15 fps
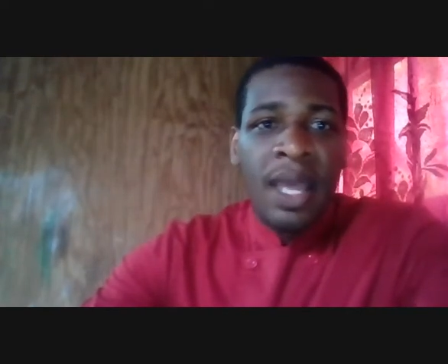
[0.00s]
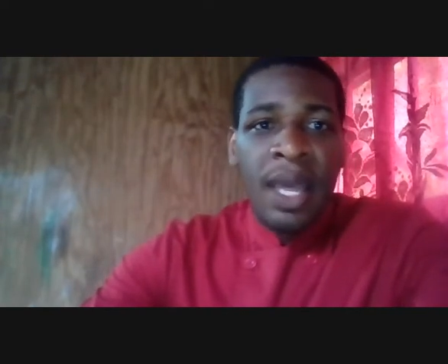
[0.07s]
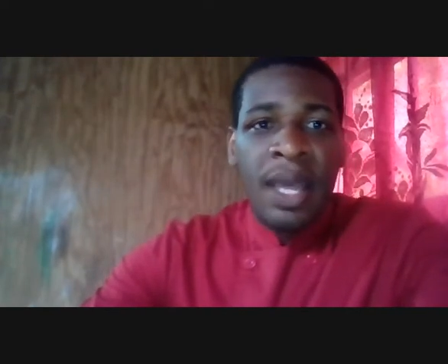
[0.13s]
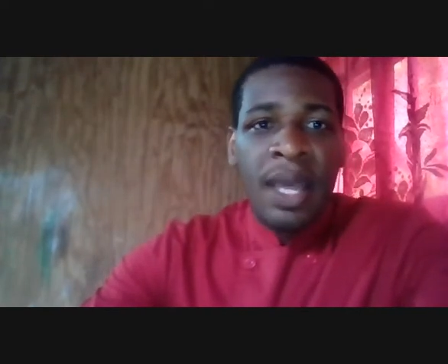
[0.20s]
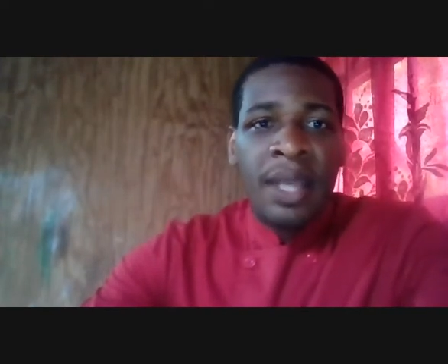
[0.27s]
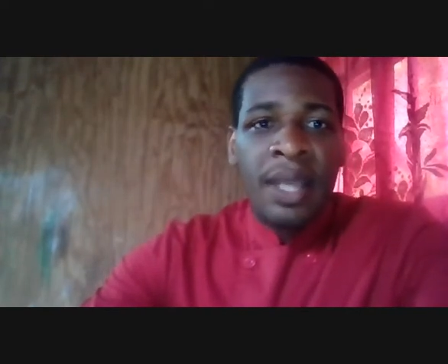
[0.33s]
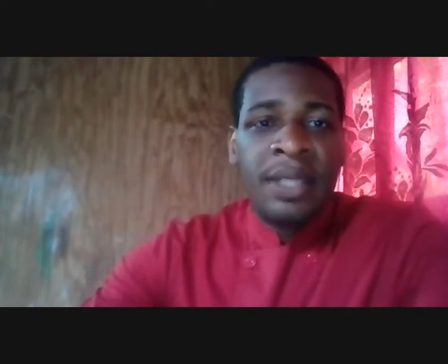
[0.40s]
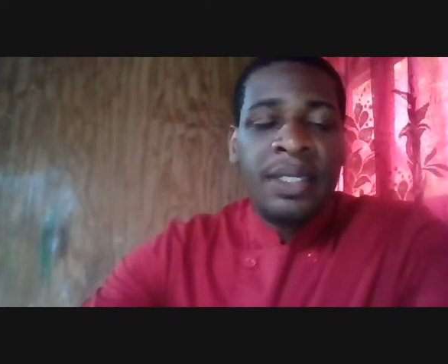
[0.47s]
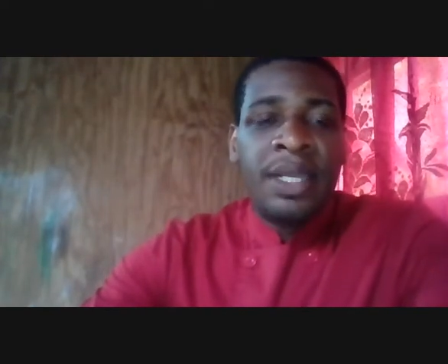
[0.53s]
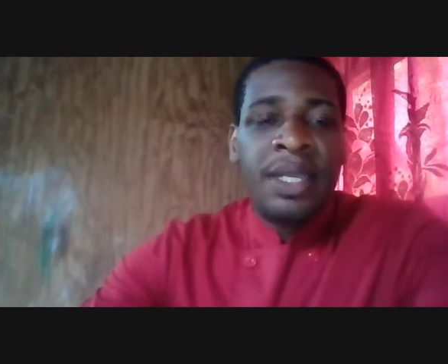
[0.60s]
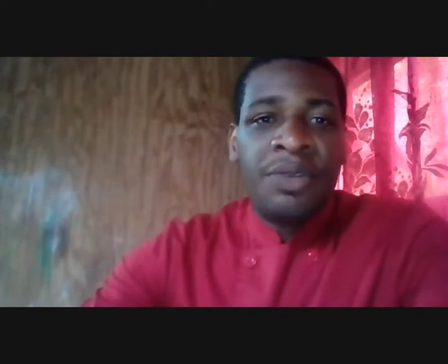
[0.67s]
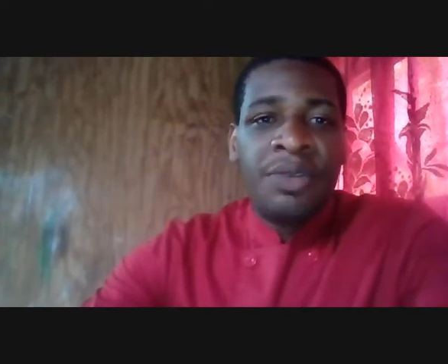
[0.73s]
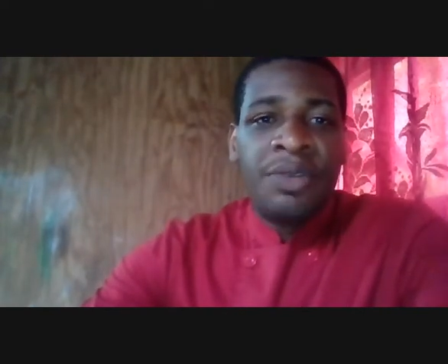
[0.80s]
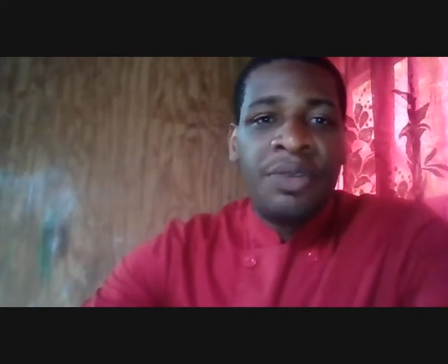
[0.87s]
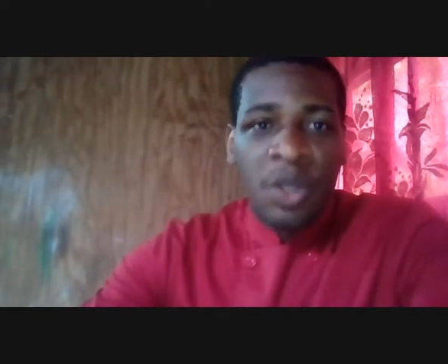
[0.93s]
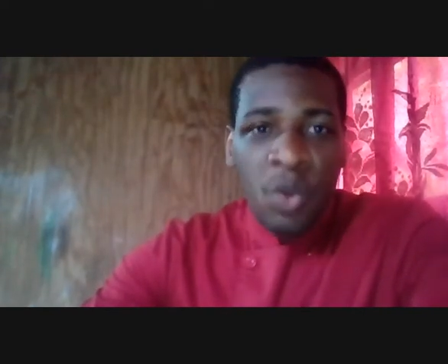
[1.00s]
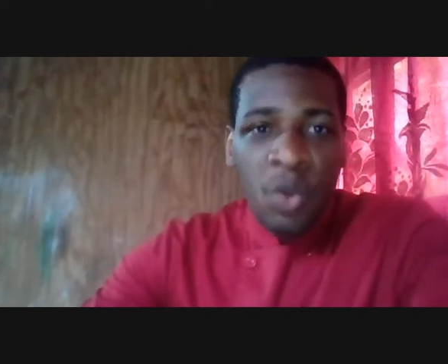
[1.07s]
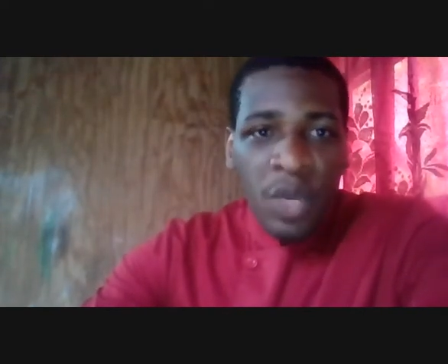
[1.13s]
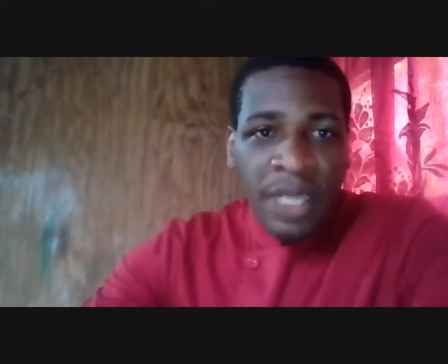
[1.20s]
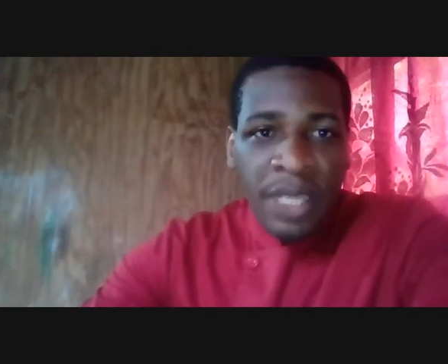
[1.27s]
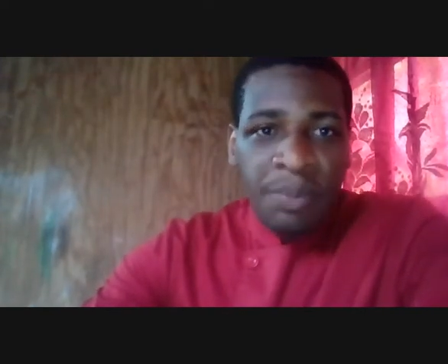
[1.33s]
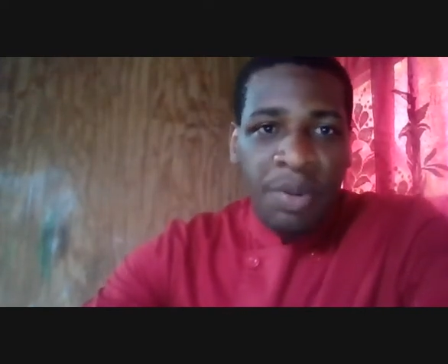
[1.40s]
and there is a
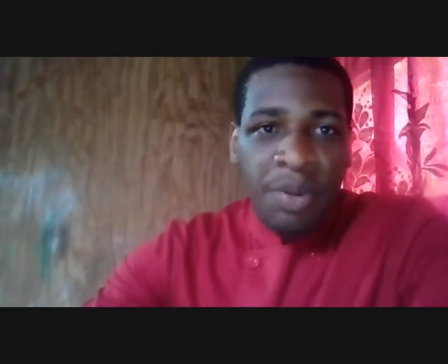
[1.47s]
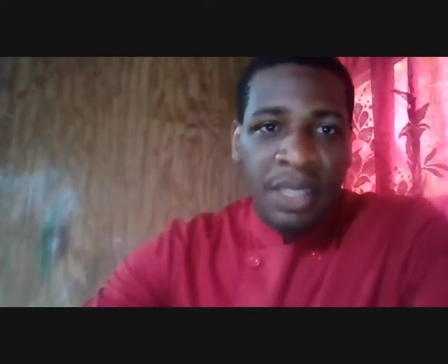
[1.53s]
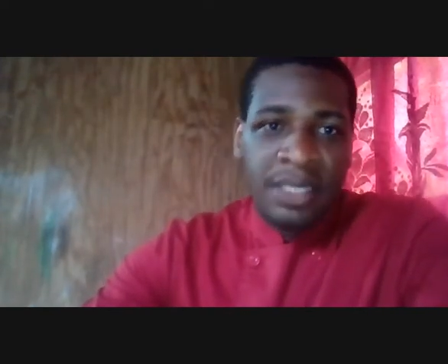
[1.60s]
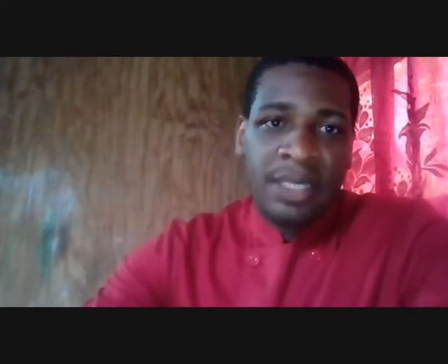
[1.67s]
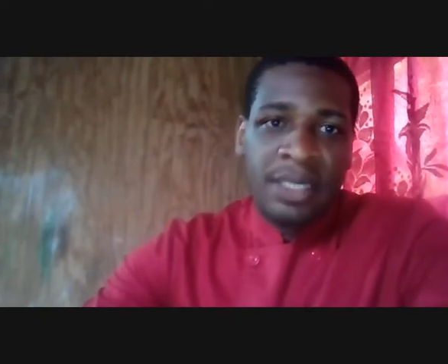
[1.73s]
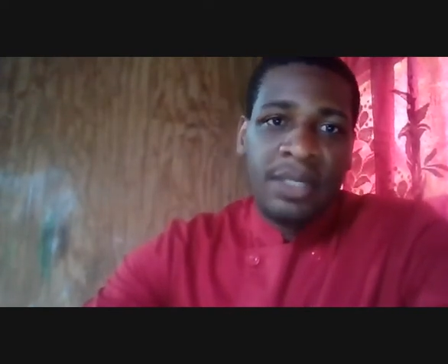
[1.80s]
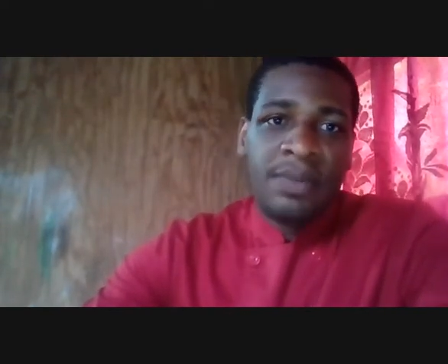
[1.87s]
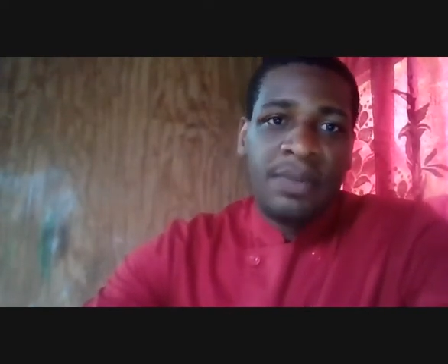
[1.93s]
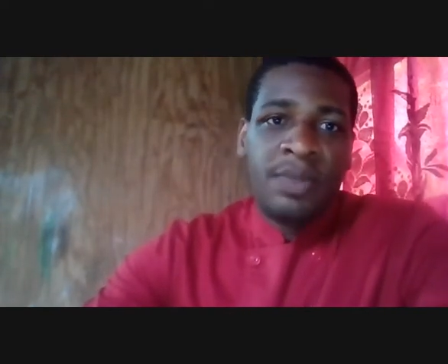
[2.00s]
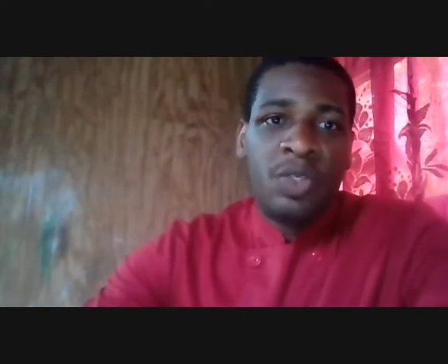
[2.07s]
cooking process.